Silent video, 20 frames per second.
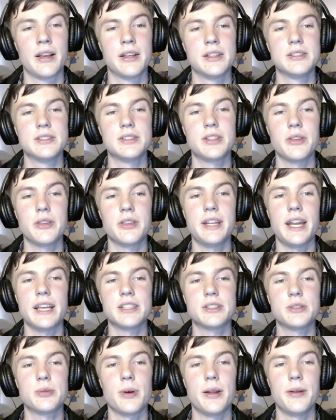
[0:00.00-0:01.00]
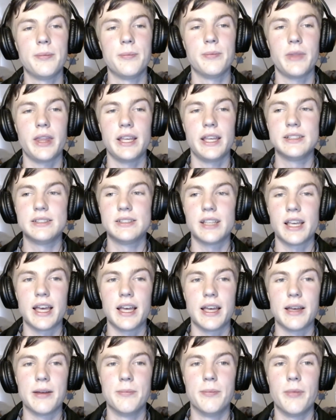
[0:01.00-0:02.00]
So the next one is
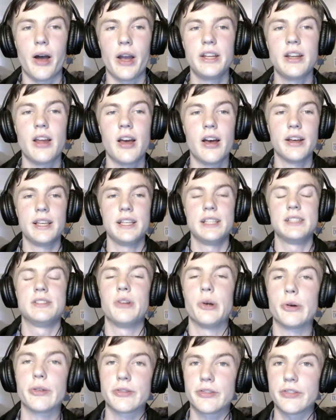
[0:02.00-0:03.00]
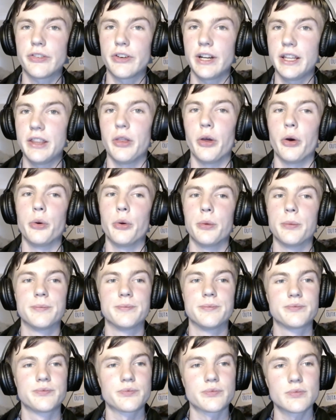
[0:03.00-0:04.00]
Minehut is not free though.
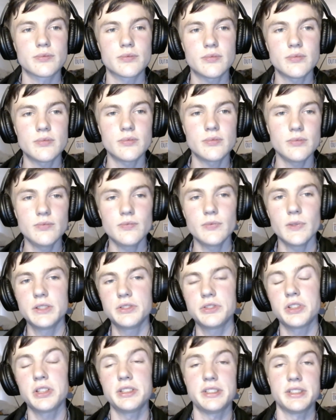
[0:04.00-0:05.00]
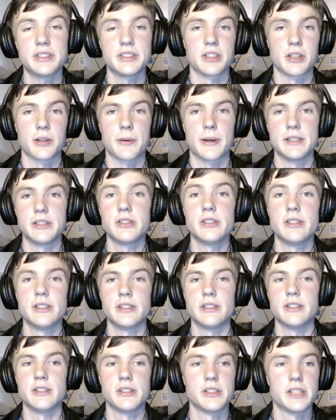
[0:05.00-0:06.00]
So this isn't a question, this
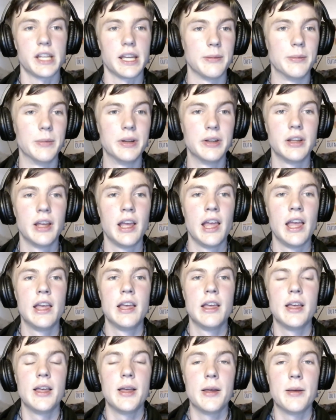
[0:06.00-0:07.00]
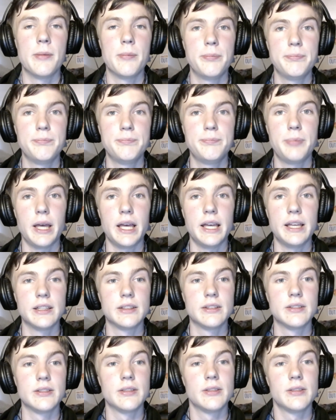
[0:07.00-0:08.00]
is a statement. But
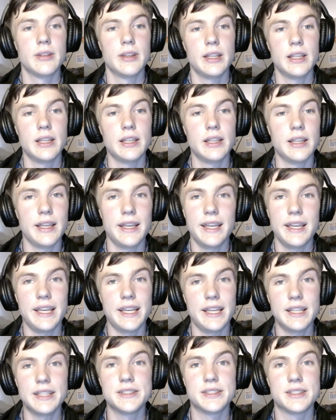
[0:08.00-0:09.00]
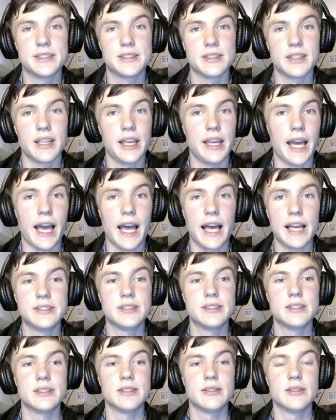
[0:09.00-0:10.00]
it is. It
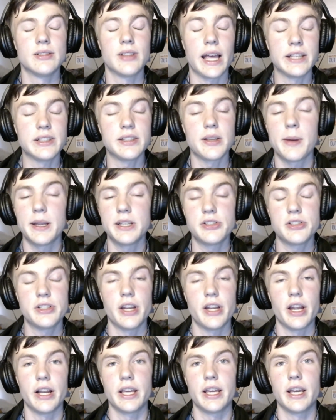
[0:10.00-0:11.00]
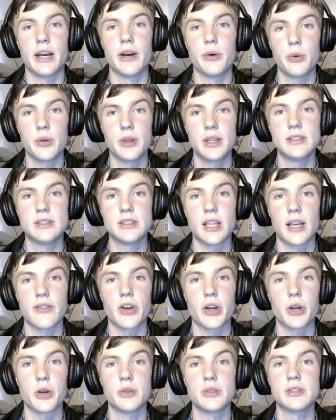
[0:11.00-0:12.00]
has, as I mentioned earlier, all these
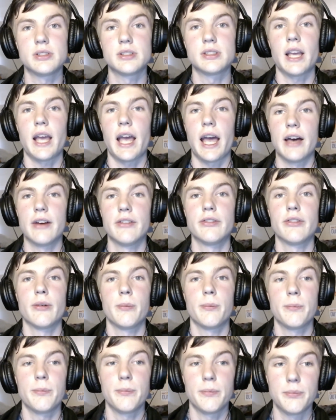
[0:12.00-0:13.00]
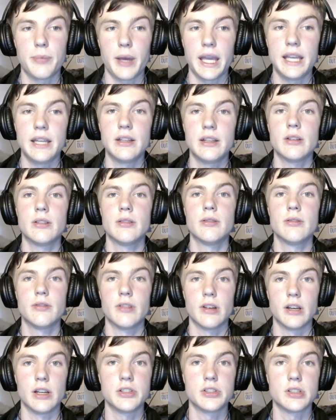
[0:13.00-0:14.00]
server hosts have paid
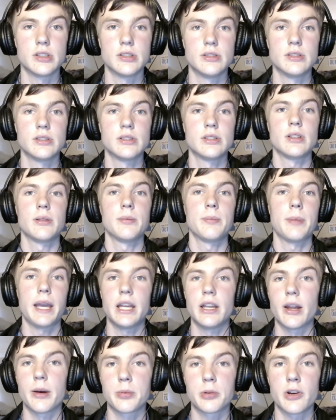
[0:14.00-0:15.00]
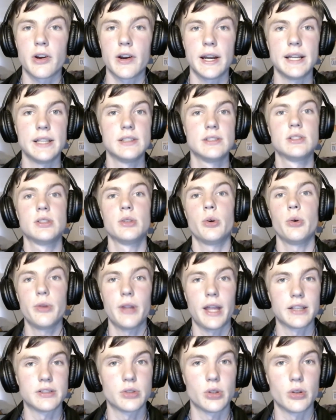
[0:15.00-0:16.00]
versions, paid upgrades, all
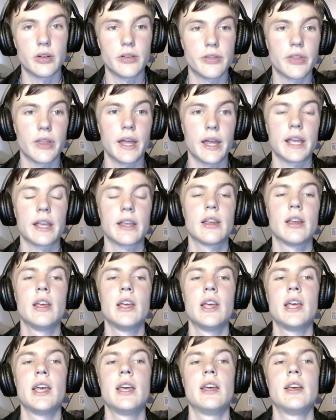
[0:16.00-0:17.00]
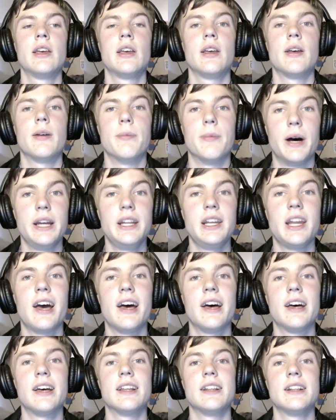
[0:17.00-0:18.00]
that sort of thing.
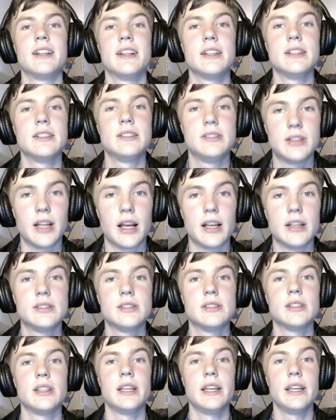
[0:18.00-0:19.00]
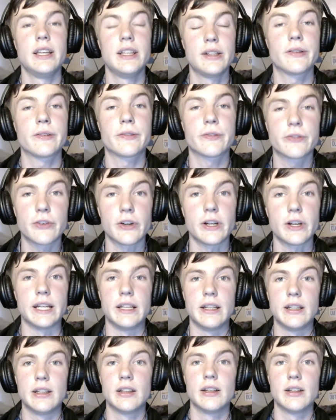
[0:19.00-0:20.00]
Minehut is
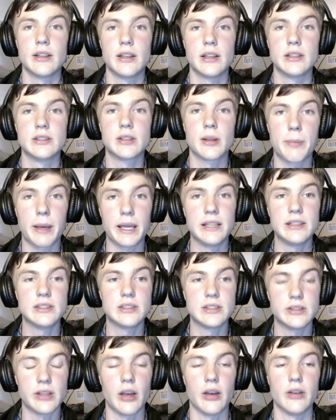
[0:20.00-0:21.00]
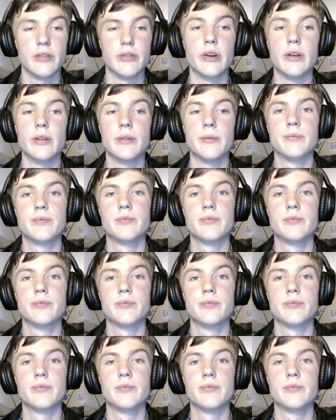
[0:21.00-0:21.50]
free as the base server.